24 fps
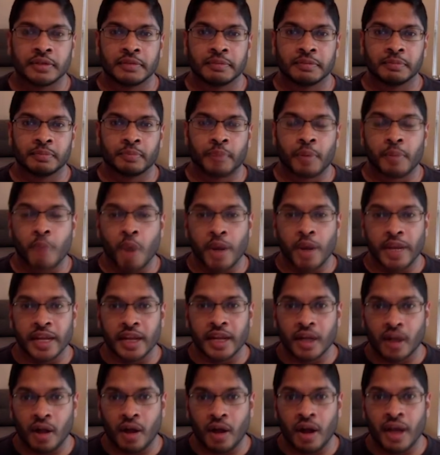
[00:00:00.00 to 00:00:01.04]
promoting
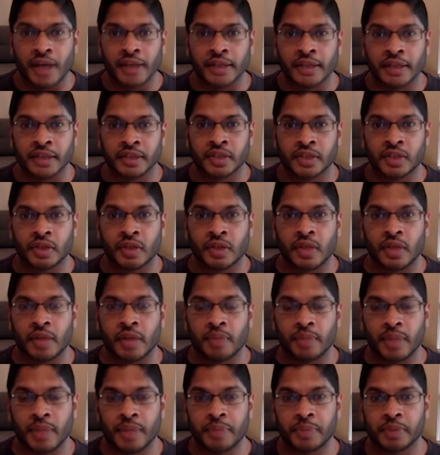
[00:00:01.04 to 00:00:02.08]
kindness so
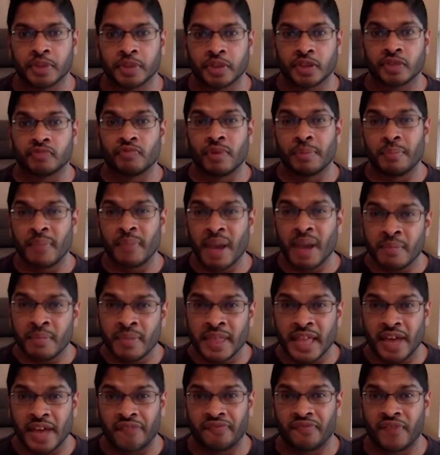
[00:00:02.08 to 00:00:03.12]
that people just remember
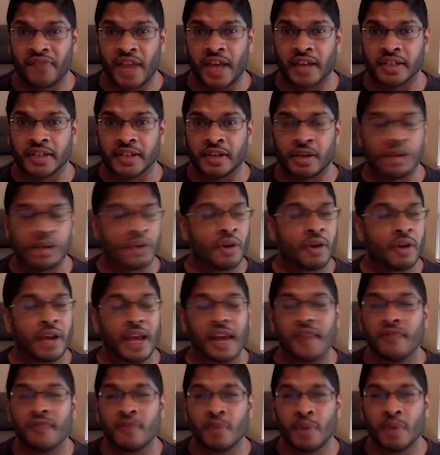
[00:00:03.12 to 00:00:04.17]
that fact. Not
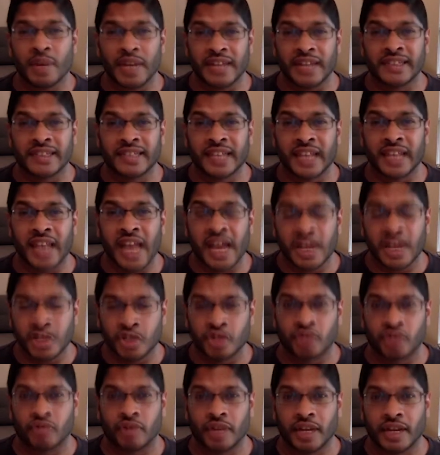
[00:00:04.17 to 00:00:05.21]
everyone has the
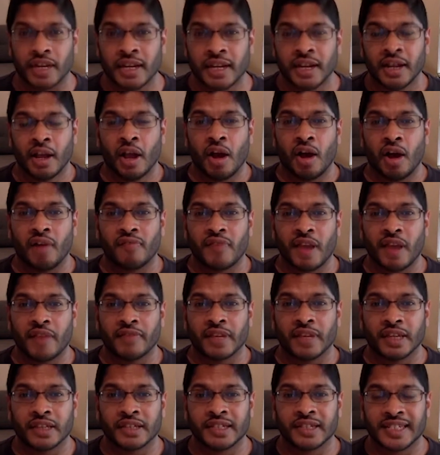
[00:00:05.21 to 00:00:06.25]
luxury of
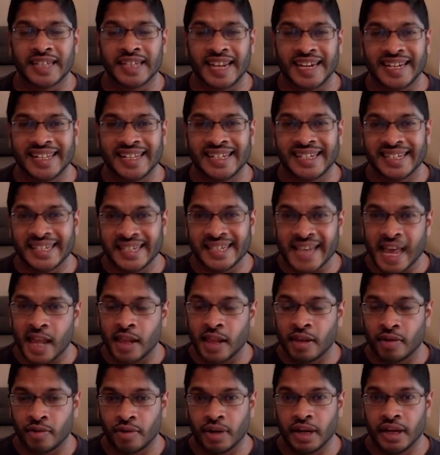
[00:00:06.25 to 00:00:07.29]
having a steady
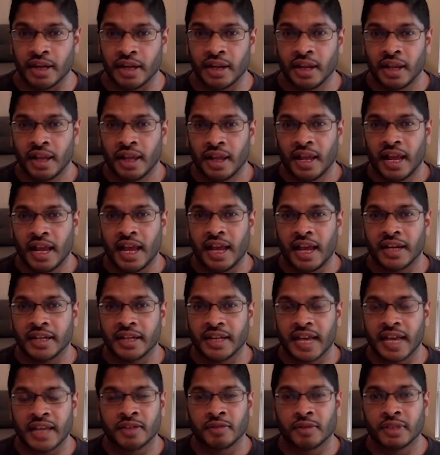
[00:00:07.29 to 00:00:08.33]
salary. And
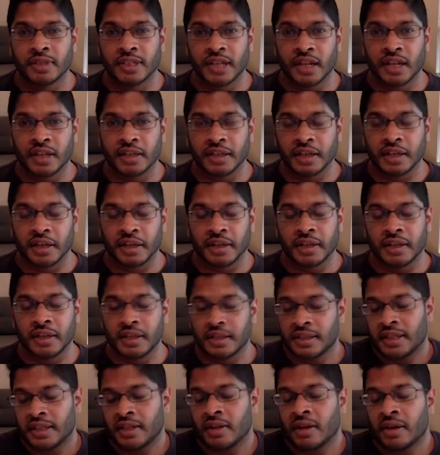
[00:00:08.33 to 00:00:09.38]
as a result, you
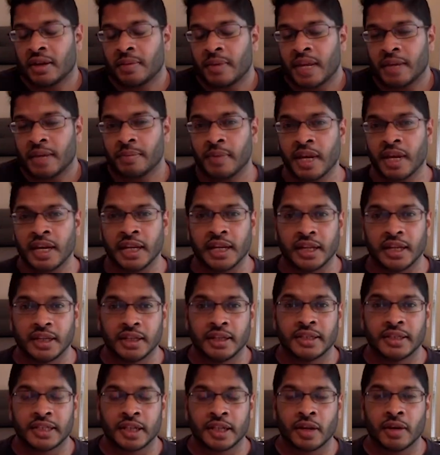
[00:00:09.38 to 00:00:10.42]
still got to make money.
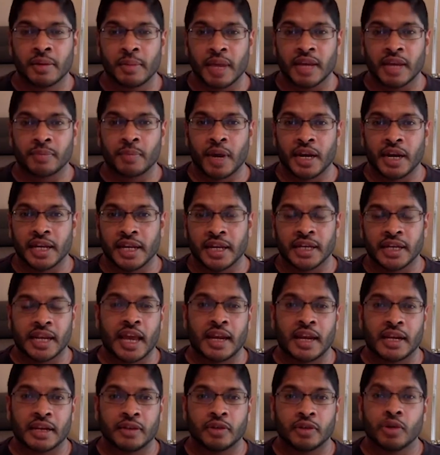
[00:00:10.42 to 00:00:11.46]
You still got to make money.
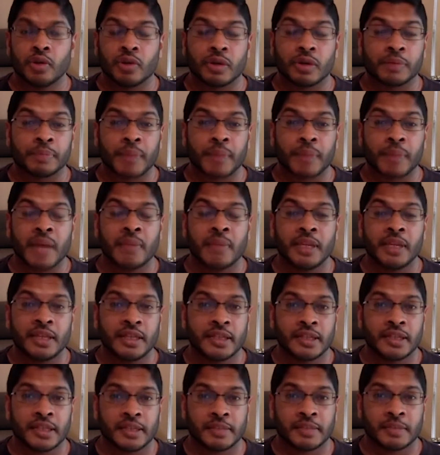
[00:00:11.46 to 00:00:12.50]
And look, maybe
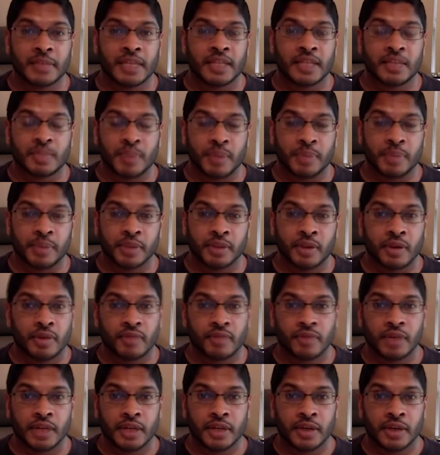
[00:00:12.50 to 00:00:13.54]
these people don't
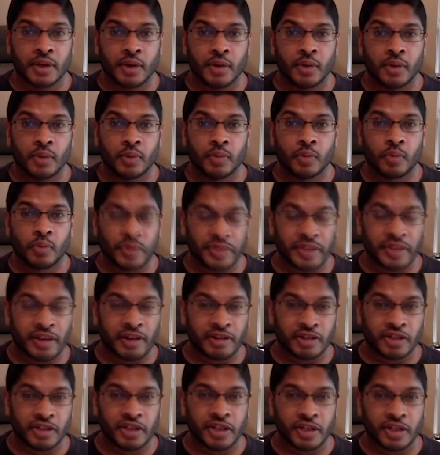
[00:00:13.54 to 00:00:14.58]
really know what they're
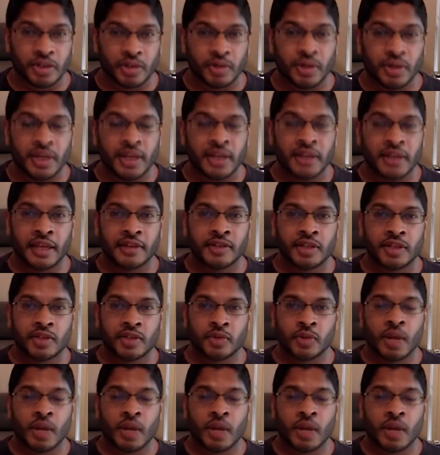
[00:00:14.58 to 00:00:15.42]
actually doing, and they just,